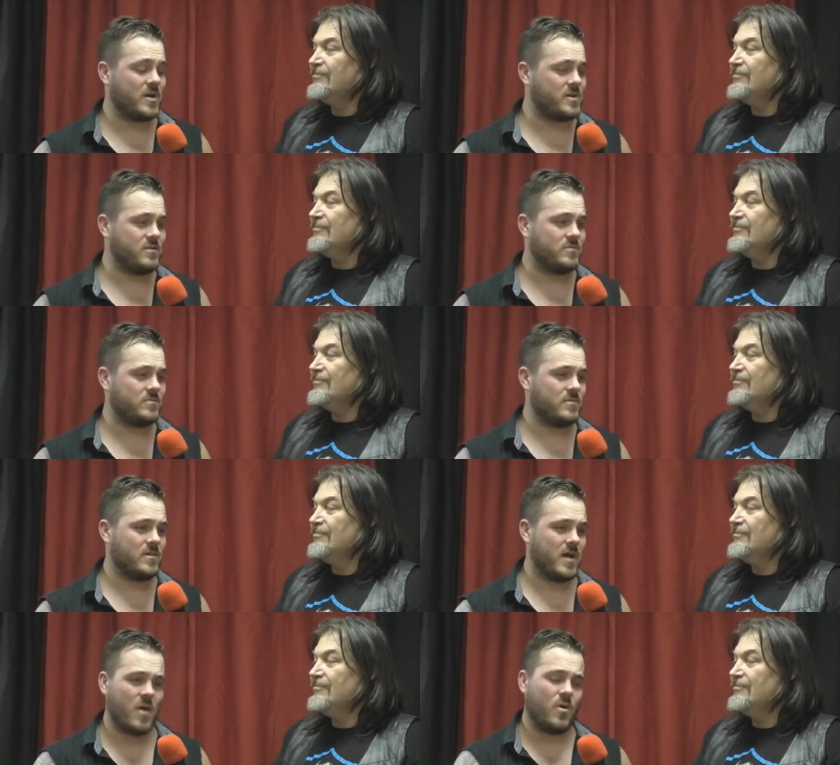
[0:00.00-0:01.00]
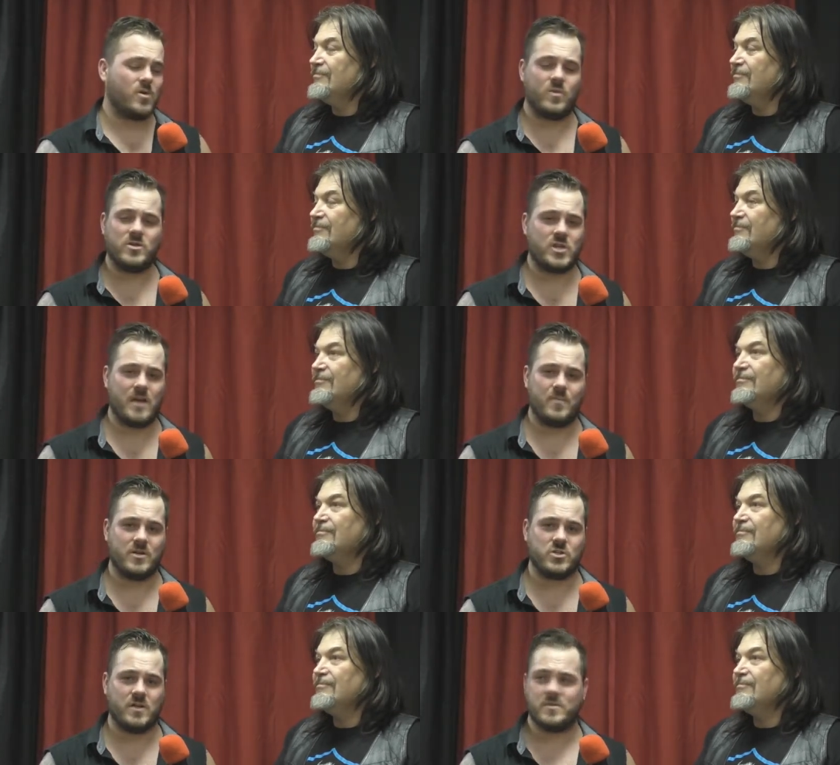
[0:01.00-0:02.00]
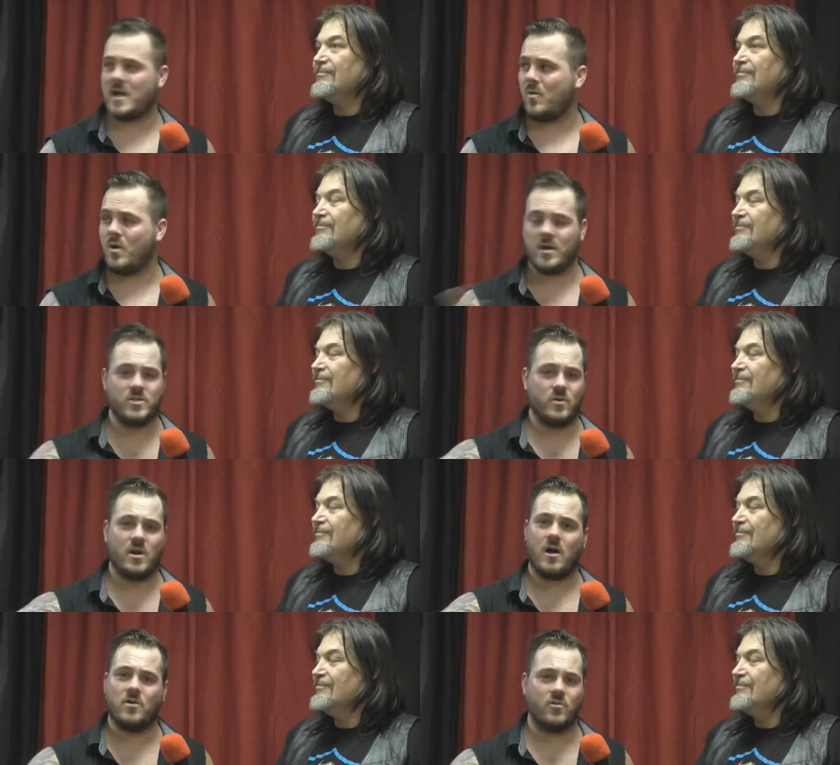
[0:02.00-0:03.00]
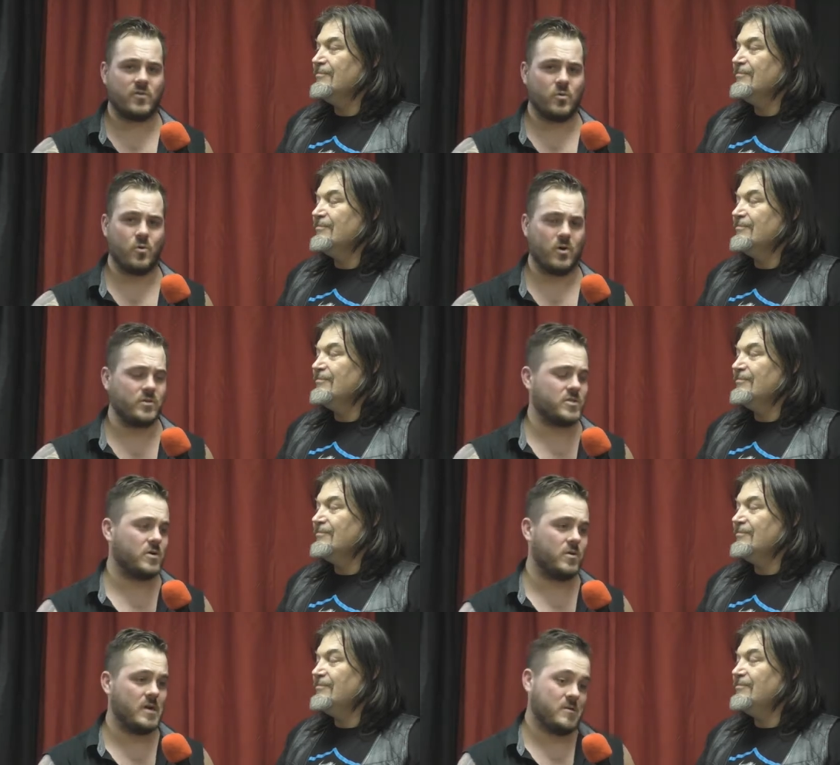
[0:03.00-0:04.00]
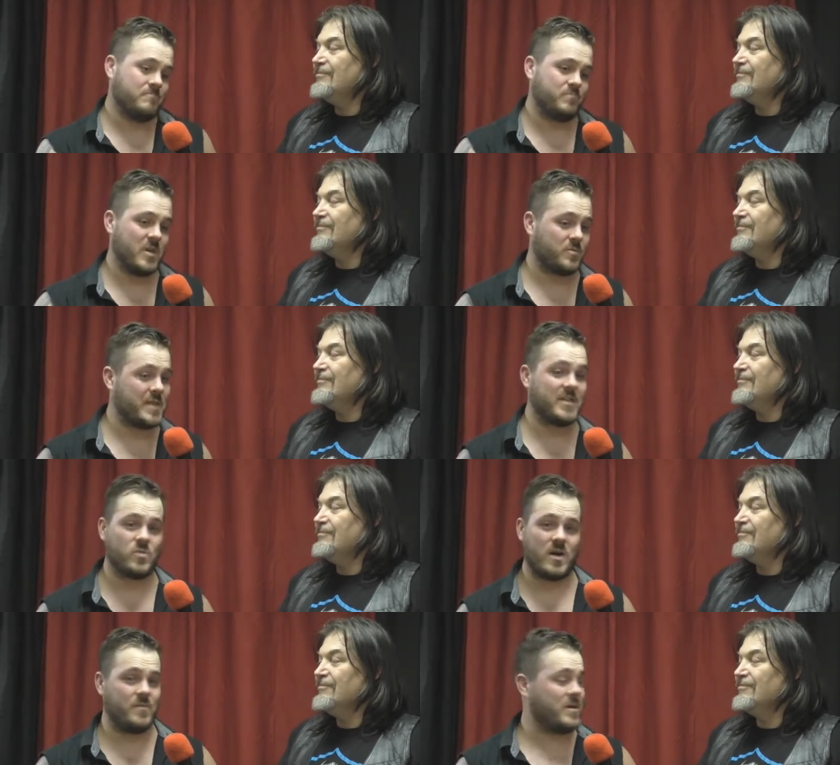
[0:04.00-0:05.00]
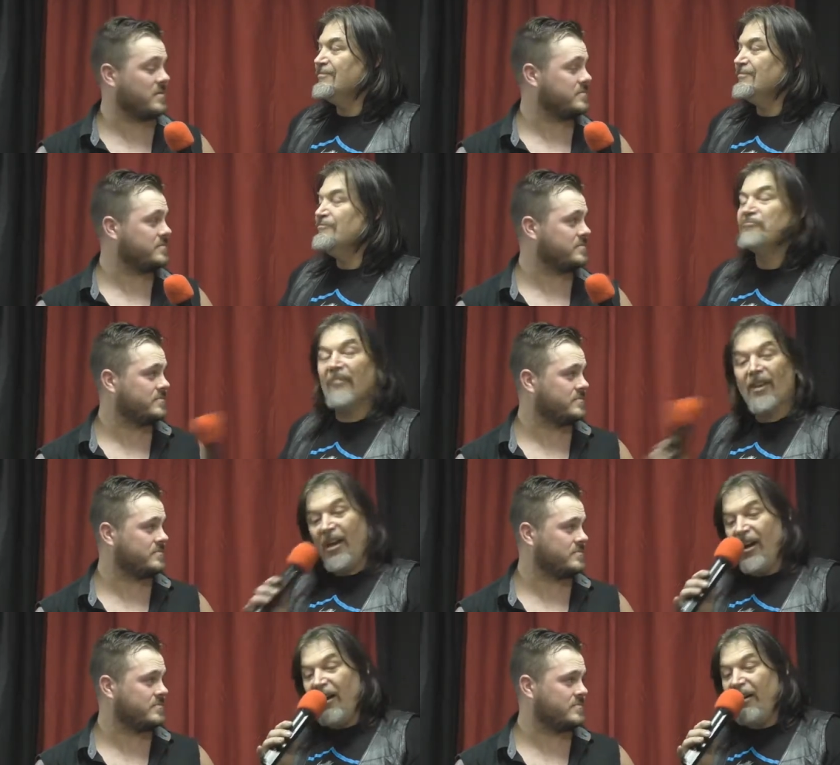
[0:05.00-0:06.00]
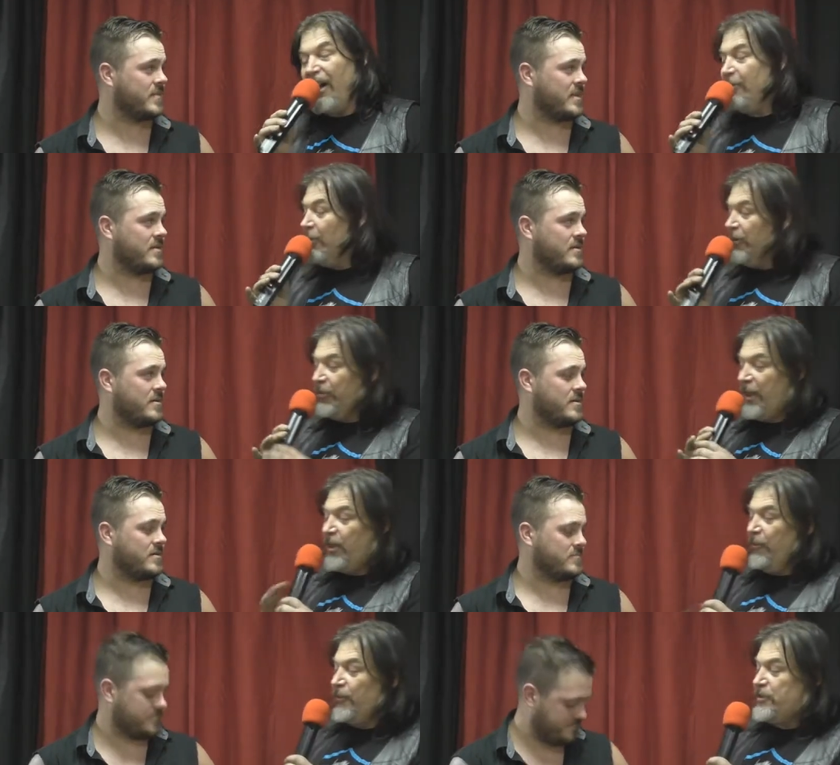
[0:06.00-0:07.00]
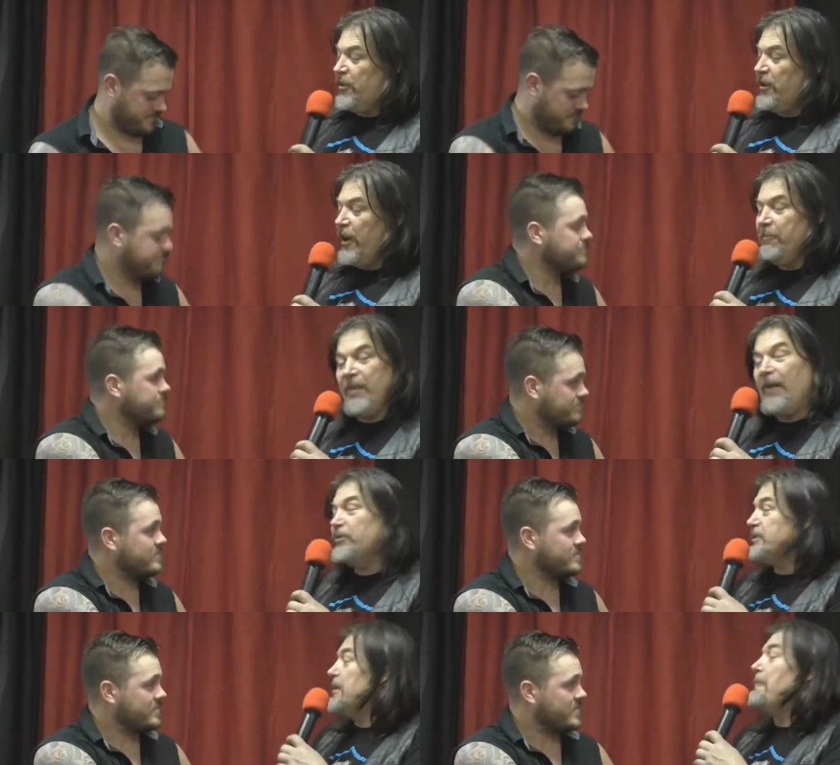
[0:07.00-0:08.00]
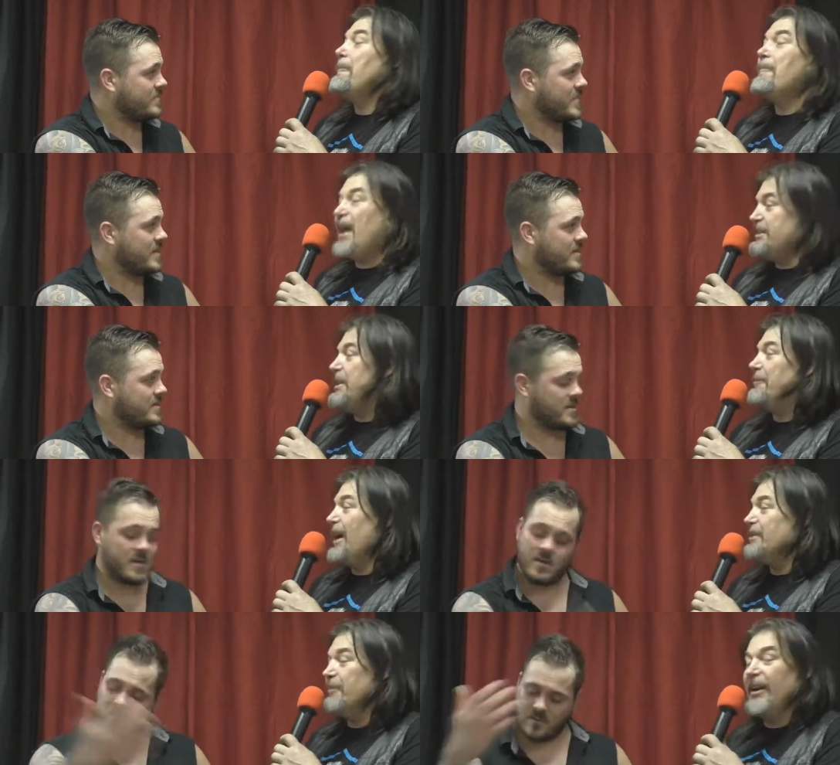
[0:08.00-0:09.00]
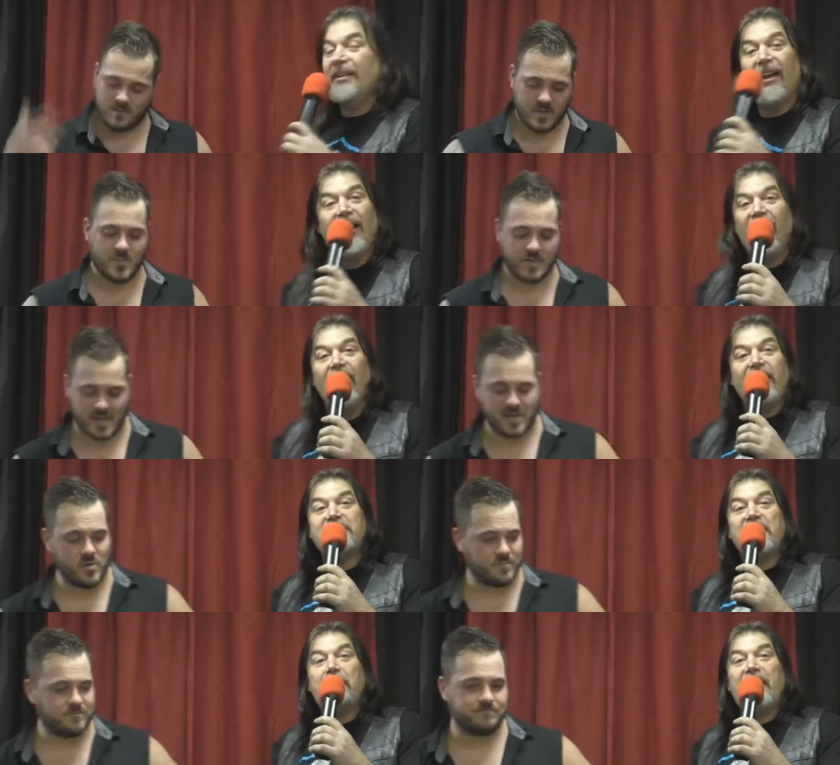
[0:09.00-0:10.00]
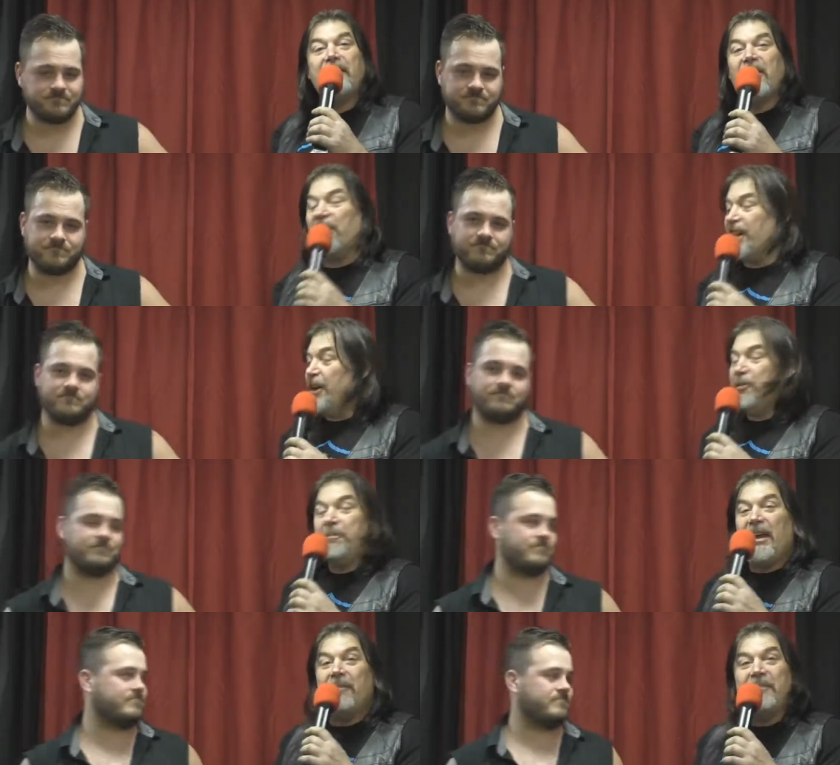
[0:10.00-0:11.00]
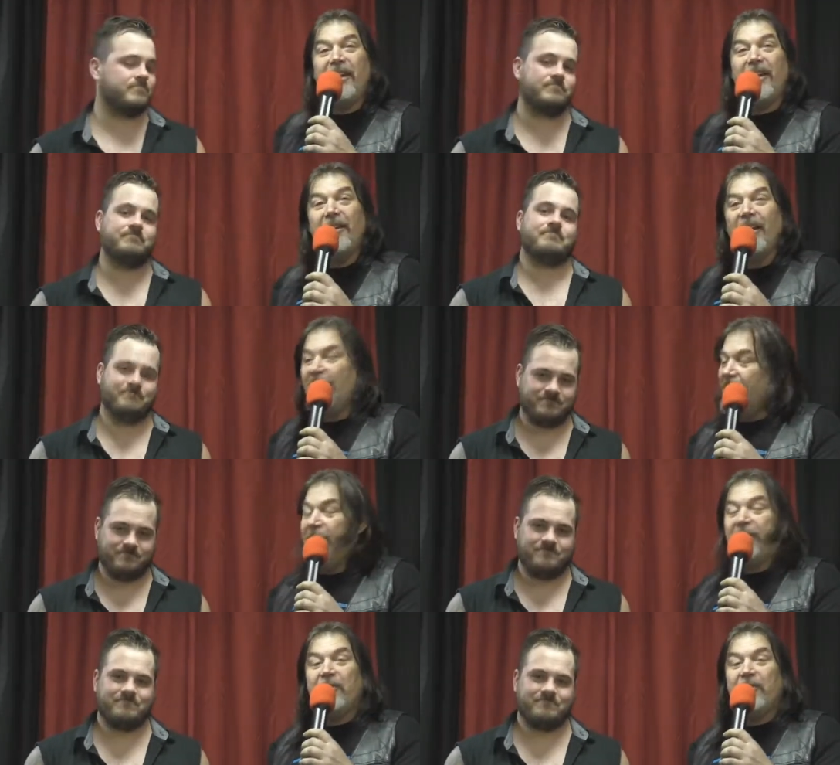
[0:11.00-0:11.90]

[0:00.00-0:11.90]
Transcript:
Speaker 1: I want to do. I want to win championships. I want to do it all over the world. So, you know, that's why I'm here.
Speaker 2: All right. Well, thank you for showing up. That was an amazing match, man. Hey, man this you. is the big dog here at BMD, here